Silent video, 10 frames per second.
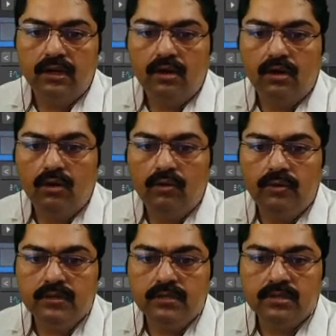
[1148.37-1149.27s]

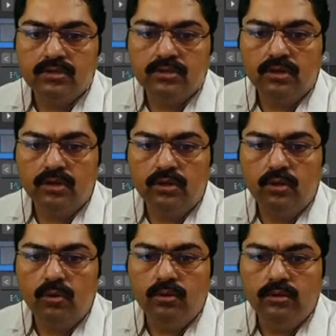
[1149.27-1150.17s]
Always
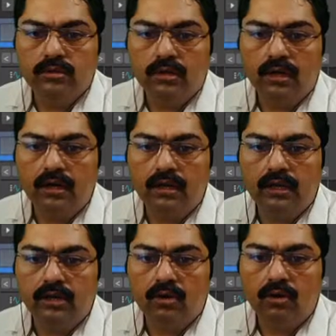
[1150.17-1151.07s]
don't click
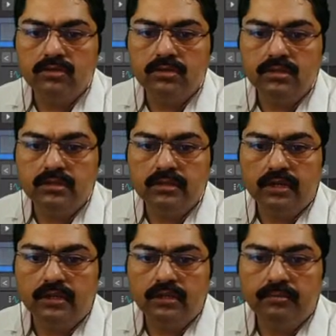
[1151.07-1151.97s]
on
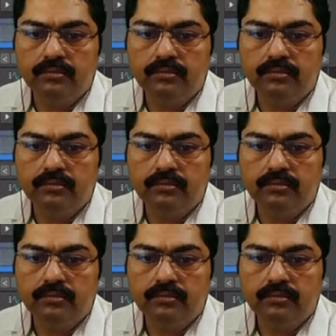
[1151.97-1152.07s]
center